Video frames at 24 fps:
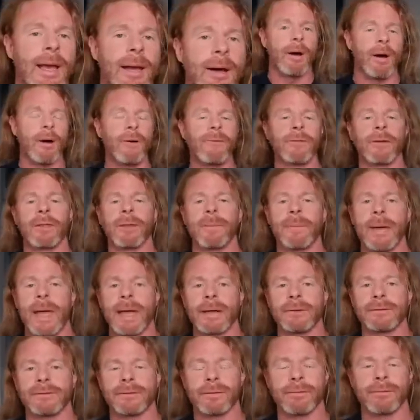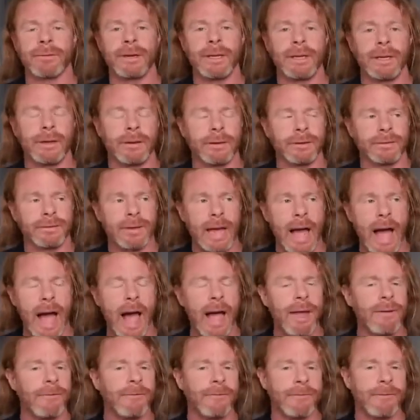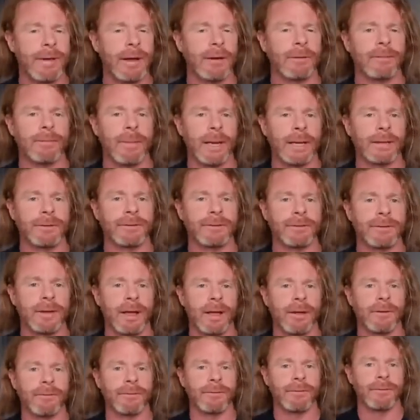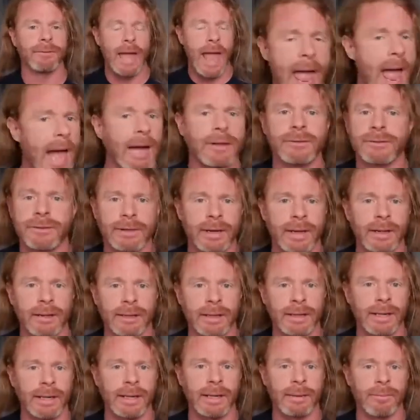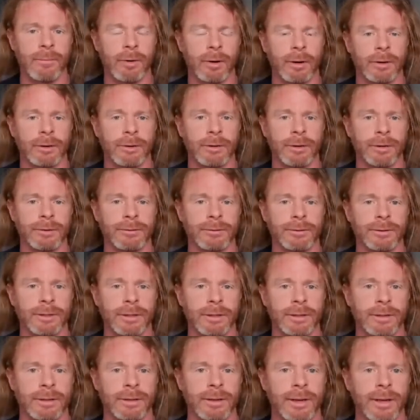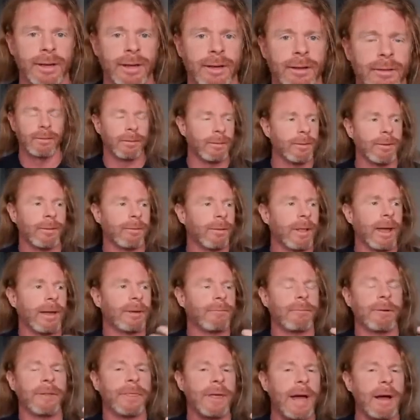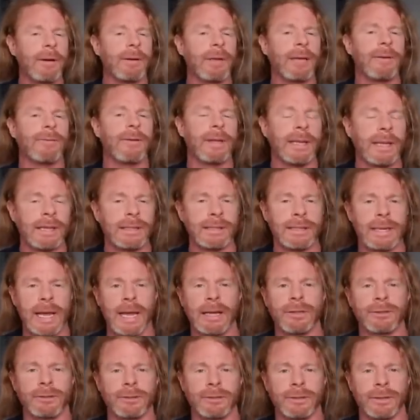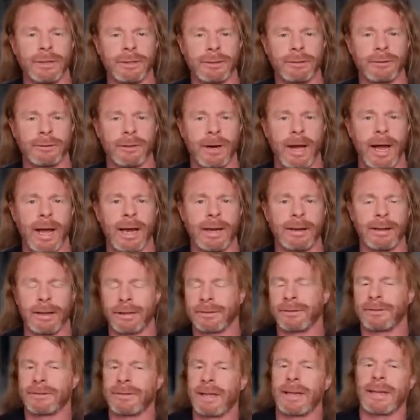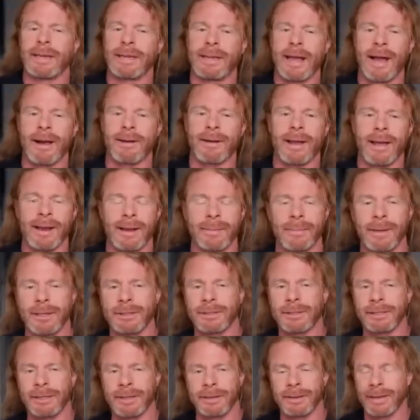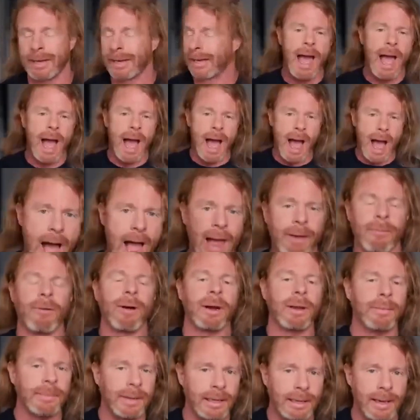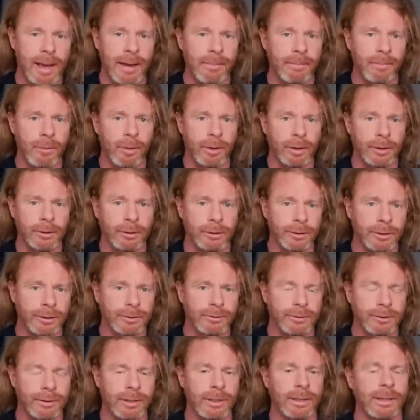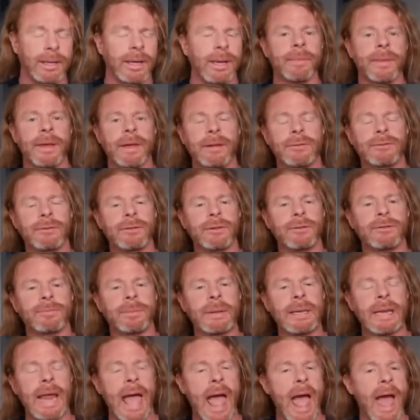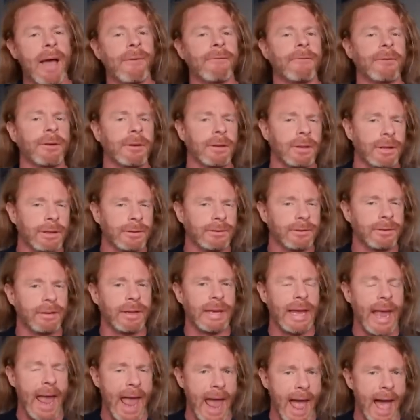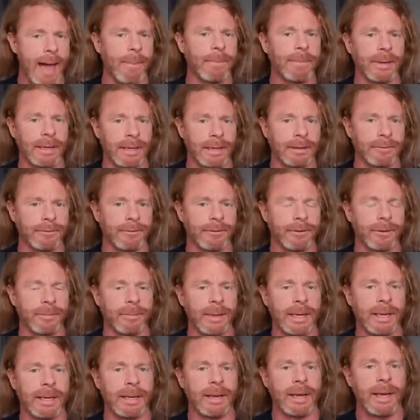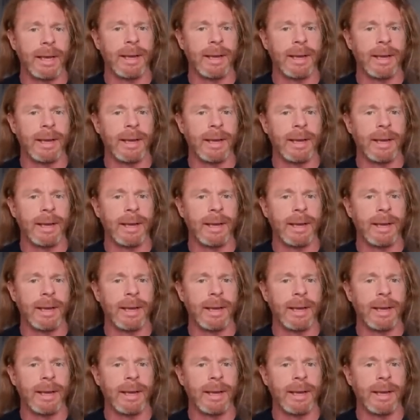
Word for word: Over the past three years, I've found myself accidentally getting more Christian. Like, without even intentionally trying, like setting out on a mission, like, I want to become more Christian. It's just been effortlessly happening for me.